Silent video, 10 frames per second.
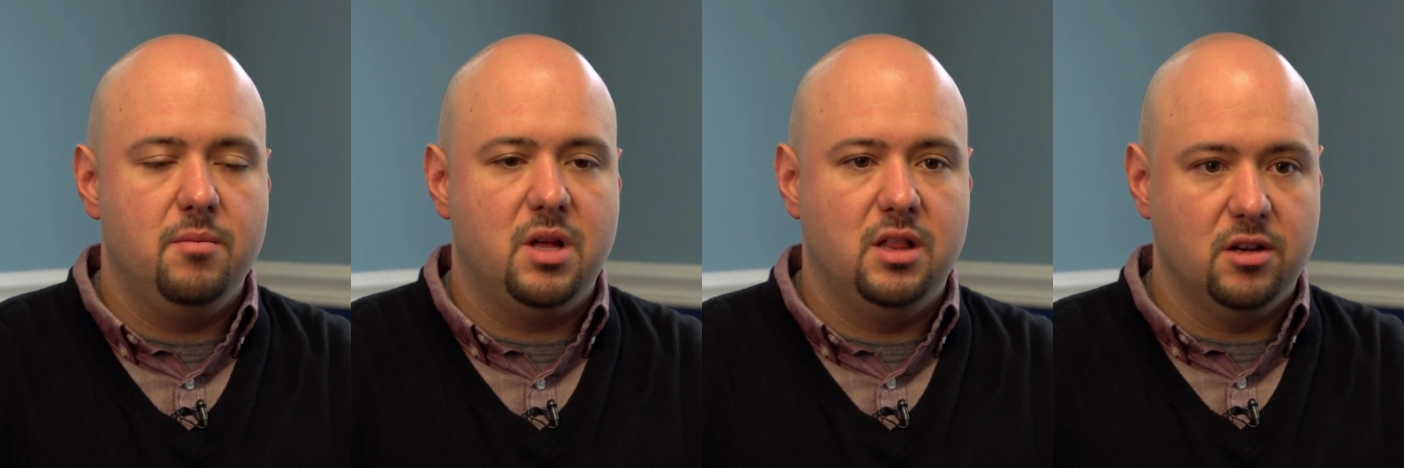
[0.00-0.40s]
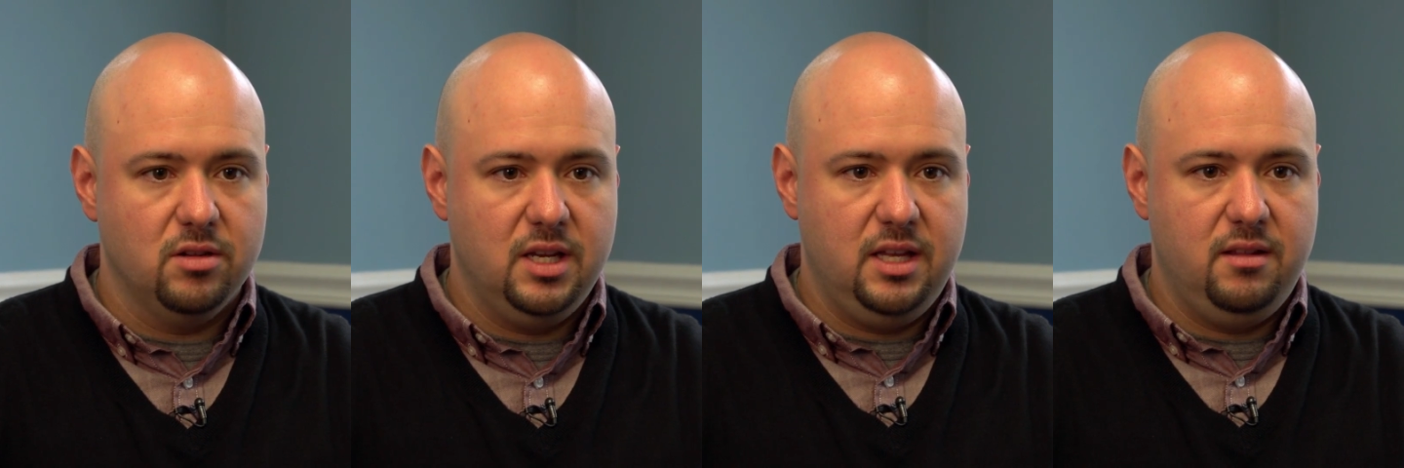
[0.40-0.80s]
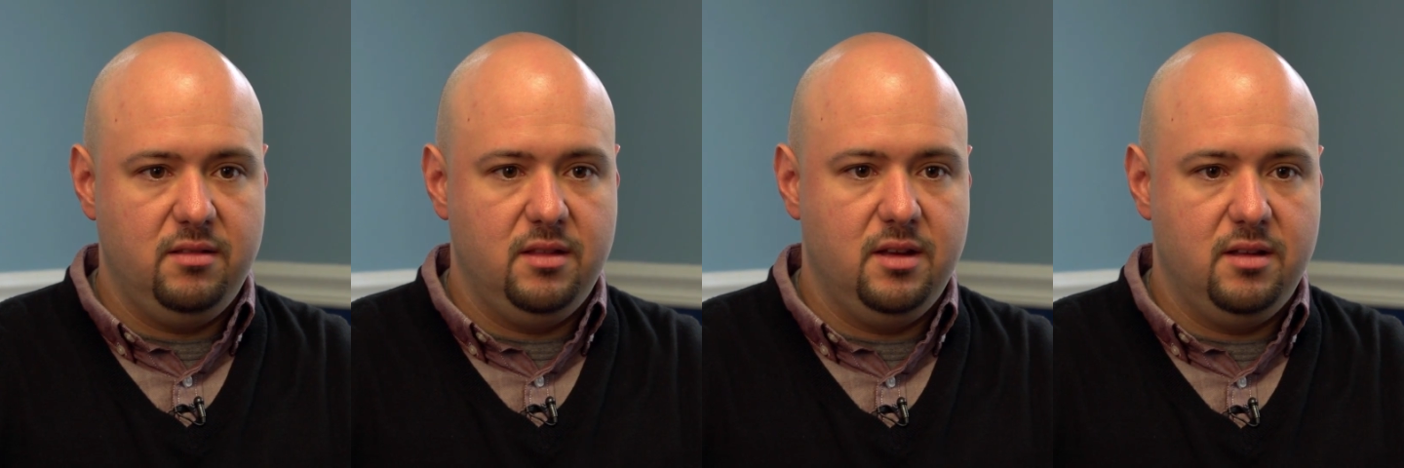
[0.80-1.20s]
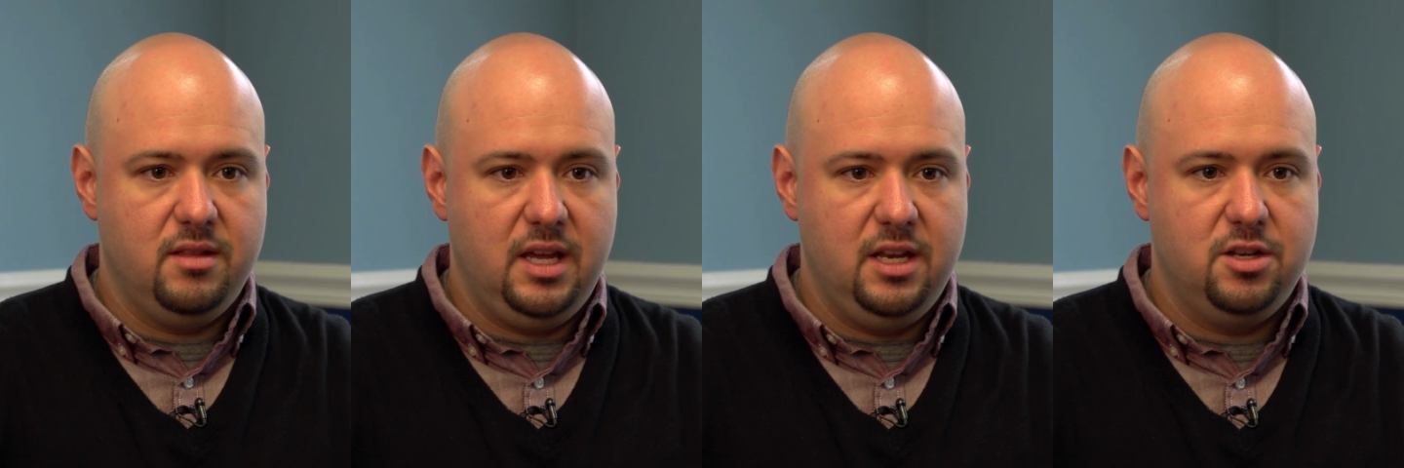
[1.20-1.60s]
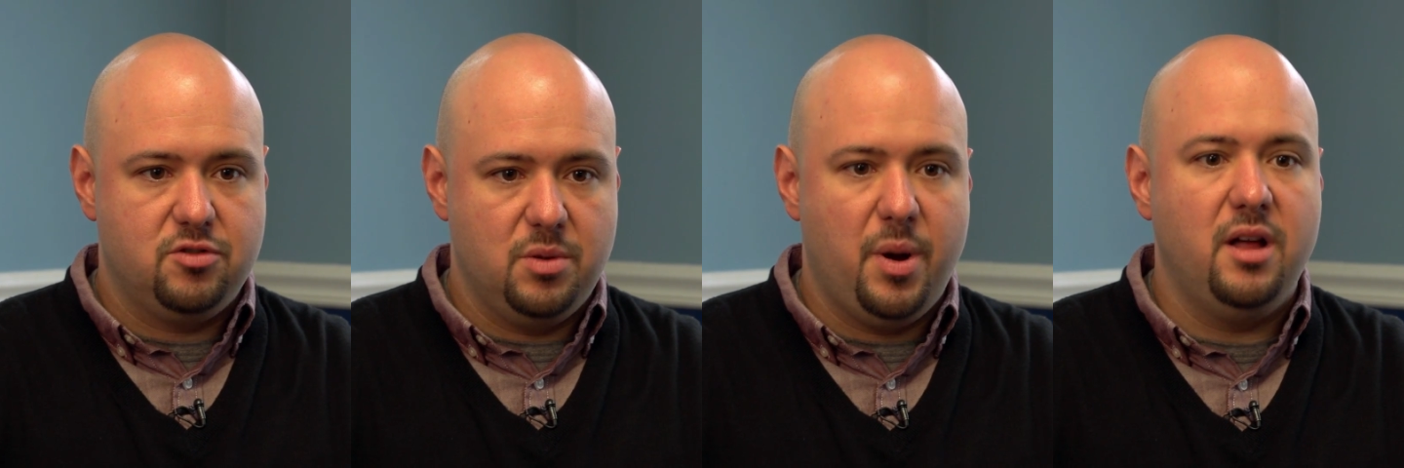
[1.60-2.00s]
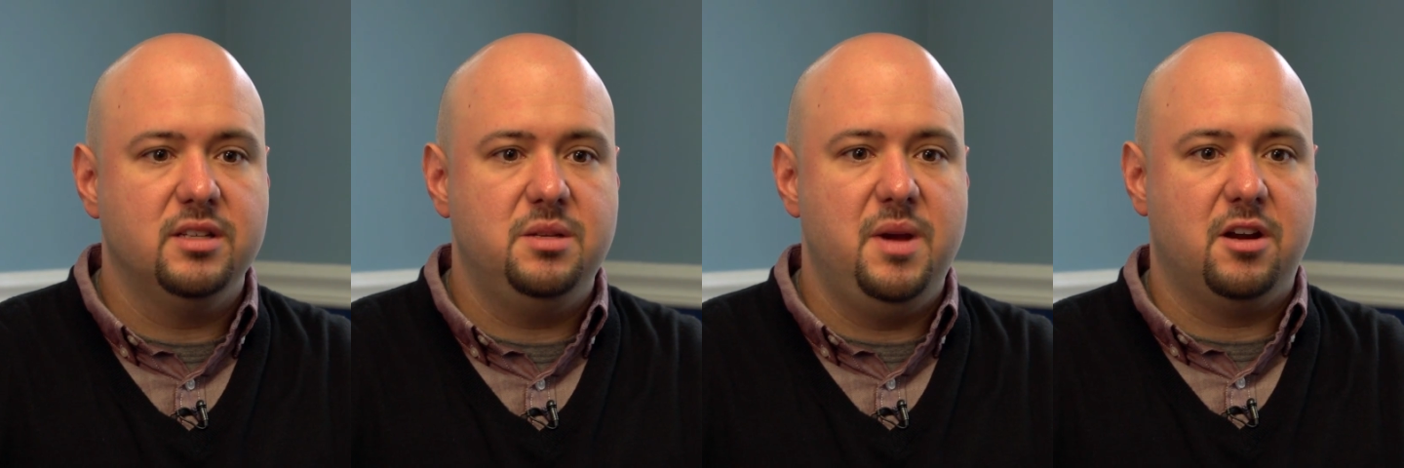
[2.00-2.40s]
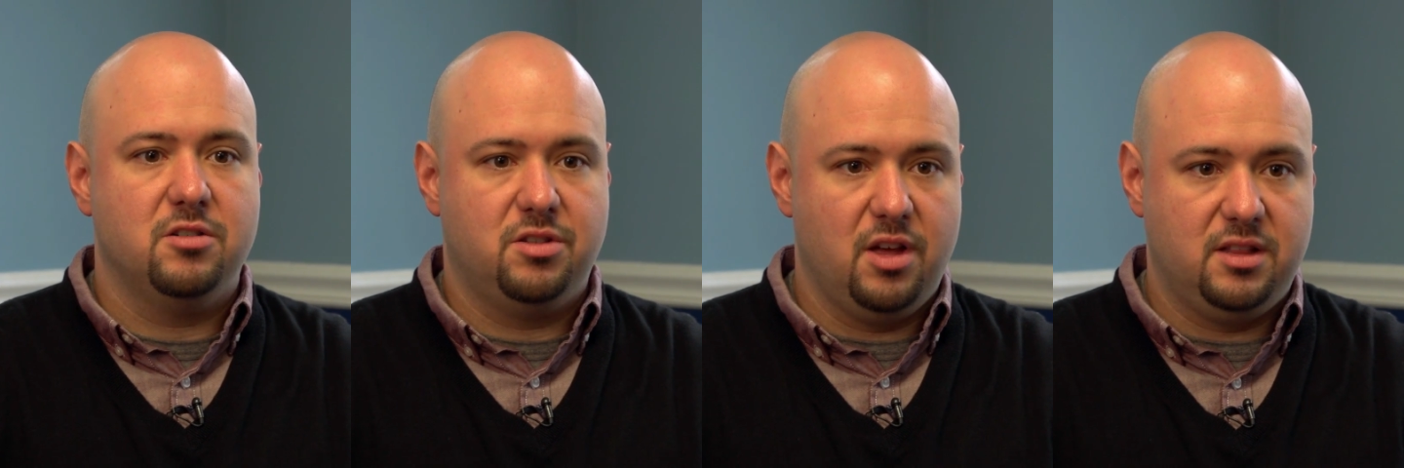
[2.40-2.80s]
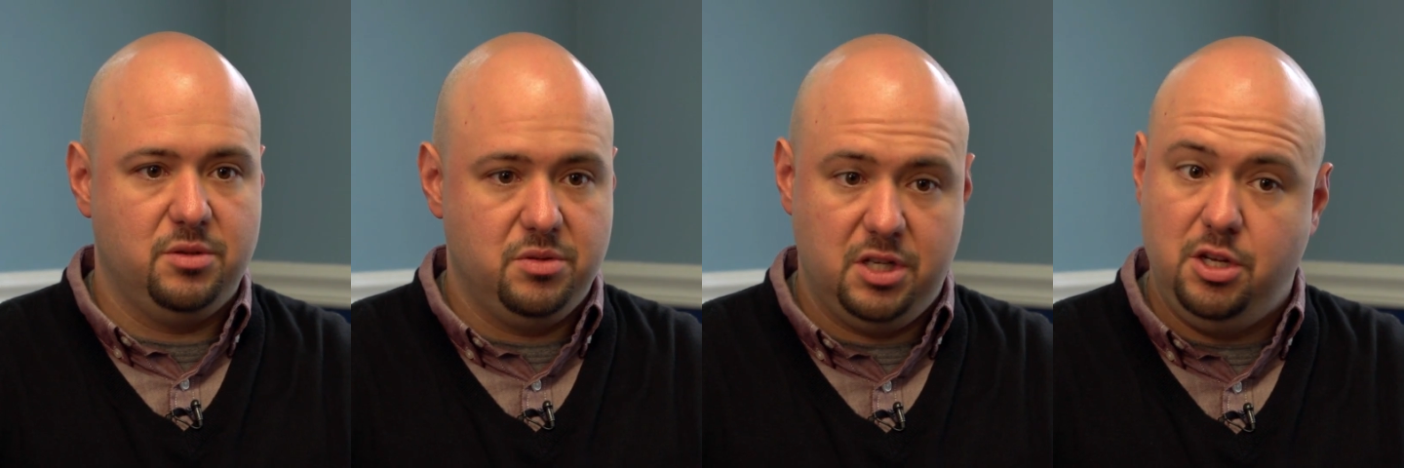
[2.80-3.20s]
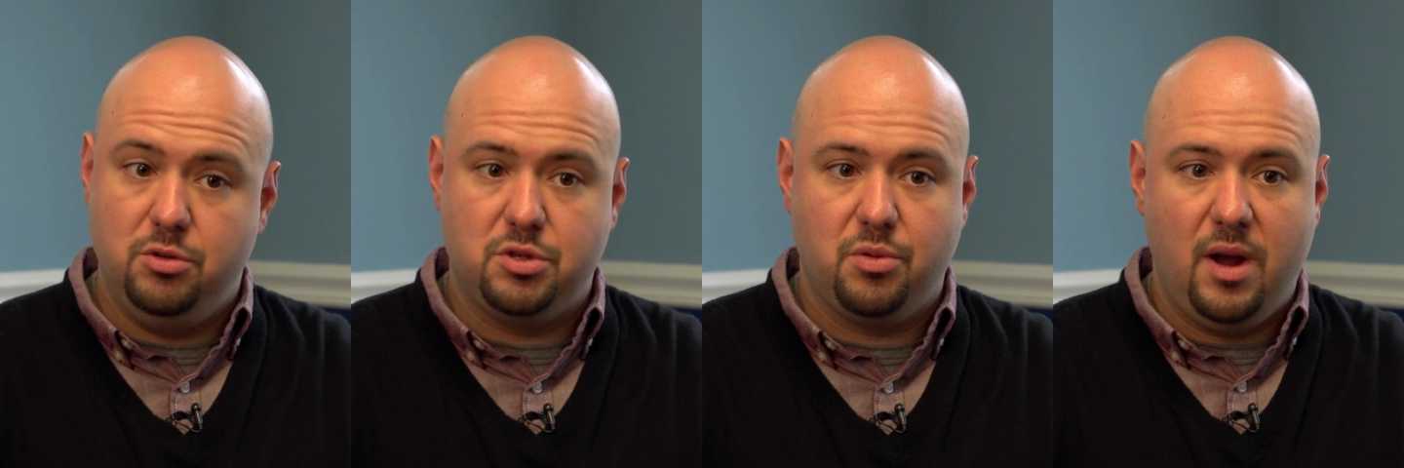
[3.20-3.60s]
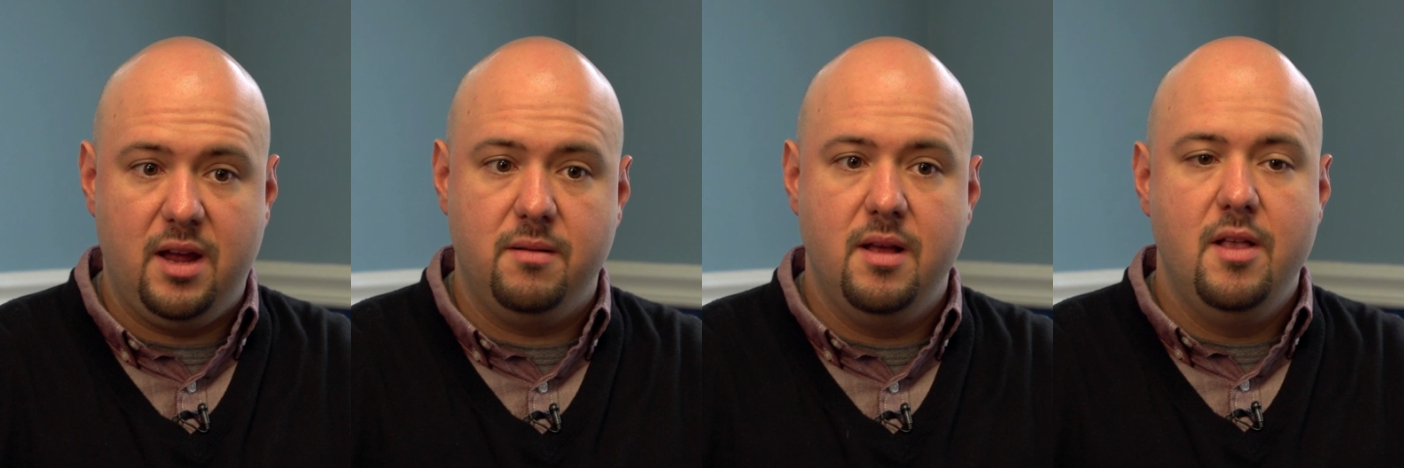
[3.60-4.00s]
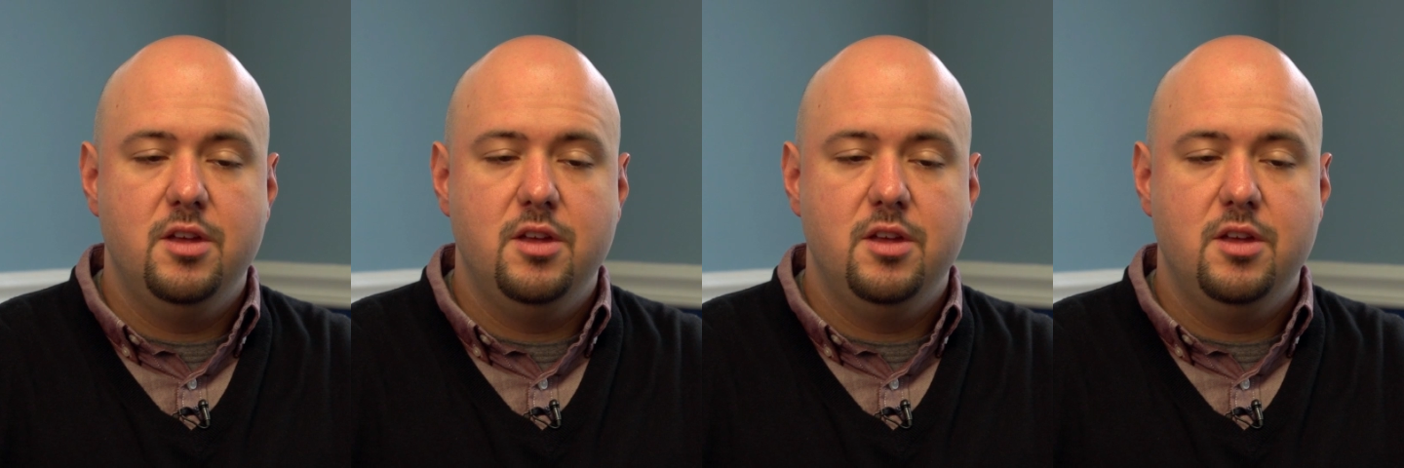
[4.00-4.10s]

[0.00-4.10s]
clearly the industry policymakers thought this was a huge threat.